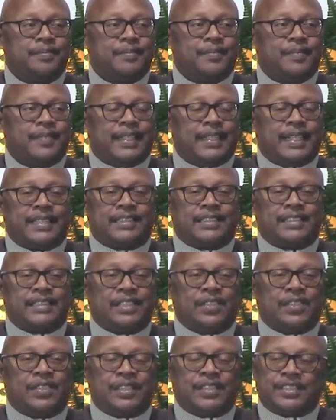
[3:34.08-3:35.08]
Now, that
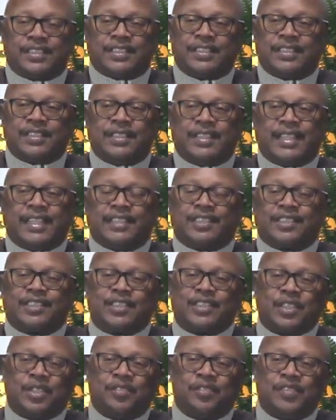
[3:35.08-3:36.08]
still doesn't, you got
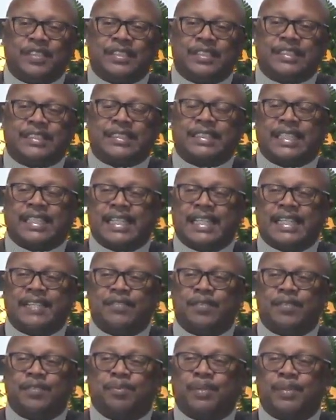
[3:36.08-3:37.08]
servant, slave,
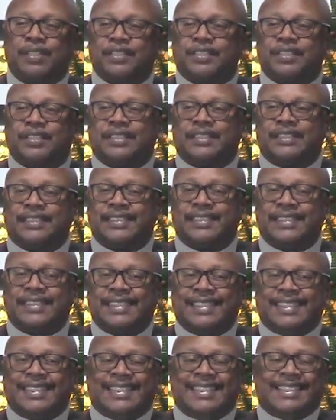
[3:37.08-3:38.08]
and prisoner.
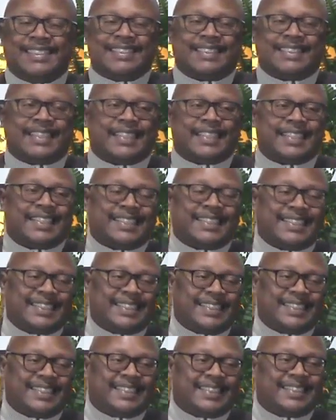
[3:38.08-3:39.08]
It's like,
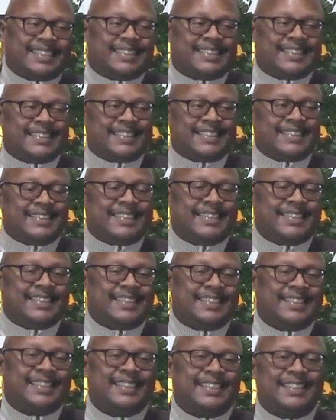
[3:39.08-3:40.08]
but
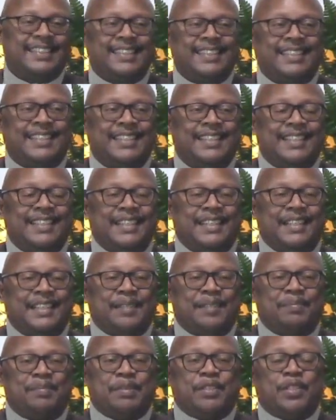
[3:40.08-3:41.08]

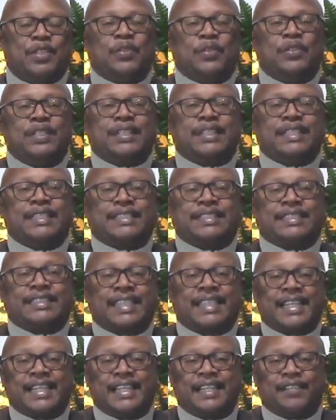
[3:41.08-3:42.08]
don't look at
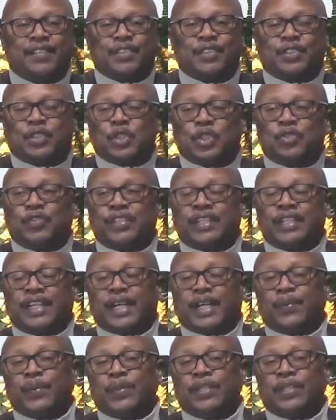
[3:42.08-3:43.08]
slave or servant
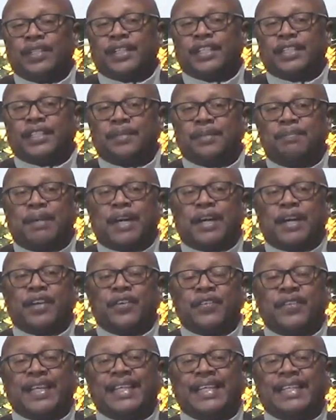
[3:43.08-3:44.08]
like we look at the
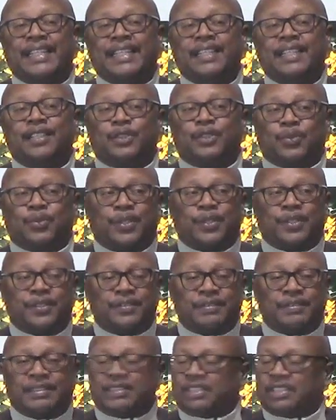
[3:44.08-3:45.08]
modern day English word.
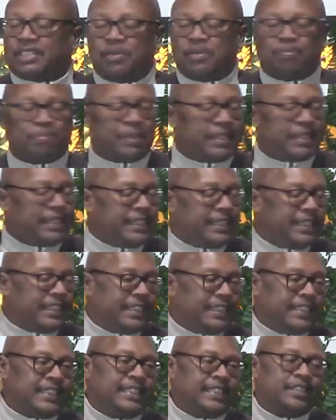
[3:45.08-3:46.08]
It's
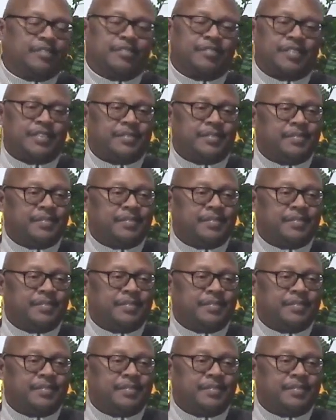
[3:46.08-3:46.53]
completely different.